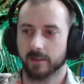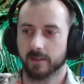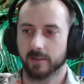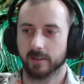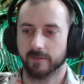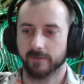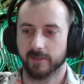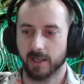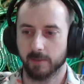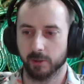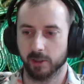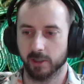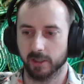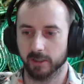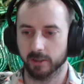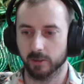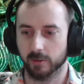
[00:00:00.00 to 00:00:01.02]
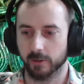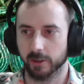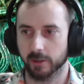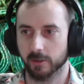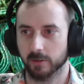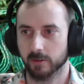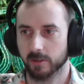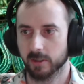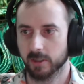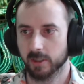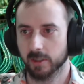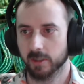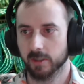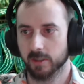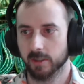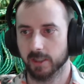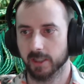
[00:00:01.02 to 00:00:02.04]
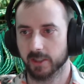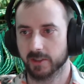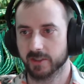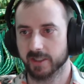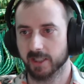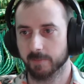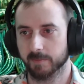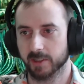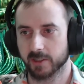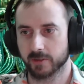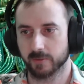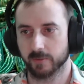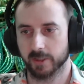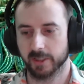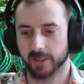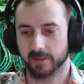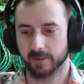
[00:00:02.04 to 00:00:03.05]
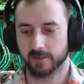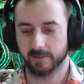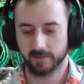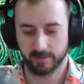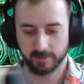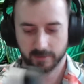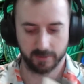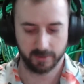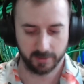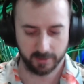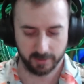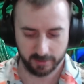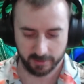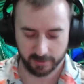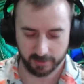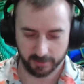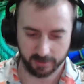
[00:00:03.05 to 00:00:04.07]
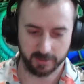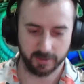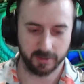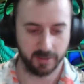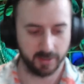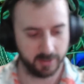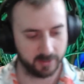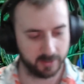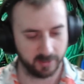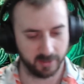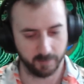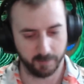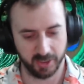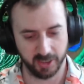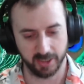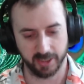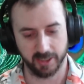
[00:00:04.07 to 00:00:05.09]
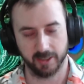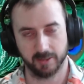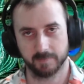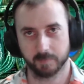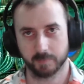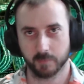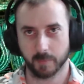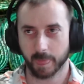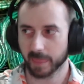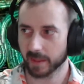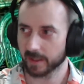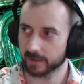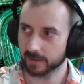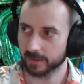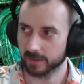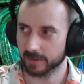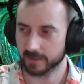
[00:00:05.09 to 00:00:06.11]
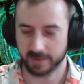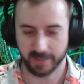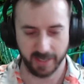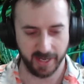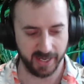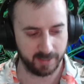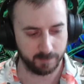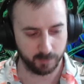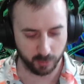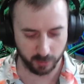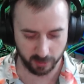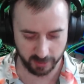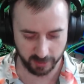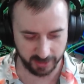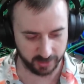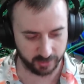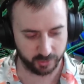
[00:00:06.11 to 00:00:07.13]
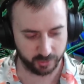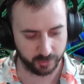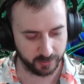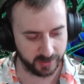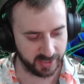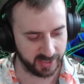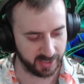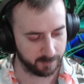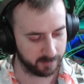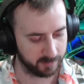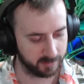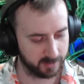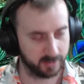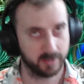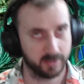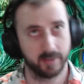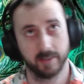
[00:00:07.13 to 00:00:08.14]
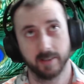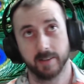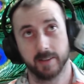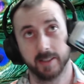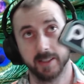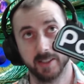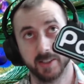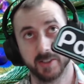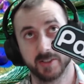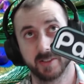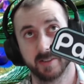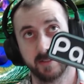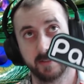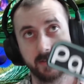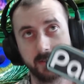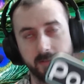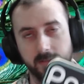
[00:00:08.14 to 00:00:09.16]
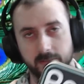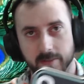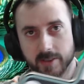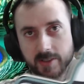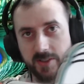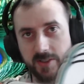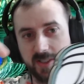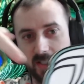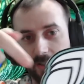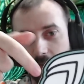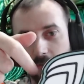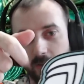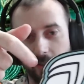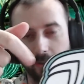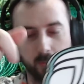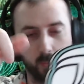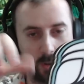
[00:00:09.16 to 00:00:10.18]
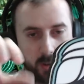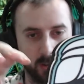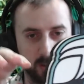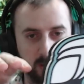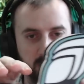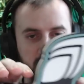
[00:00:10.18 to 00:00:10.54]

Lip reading: the Fiberon logo, except this one going to be a tad more extreme than this single little wall.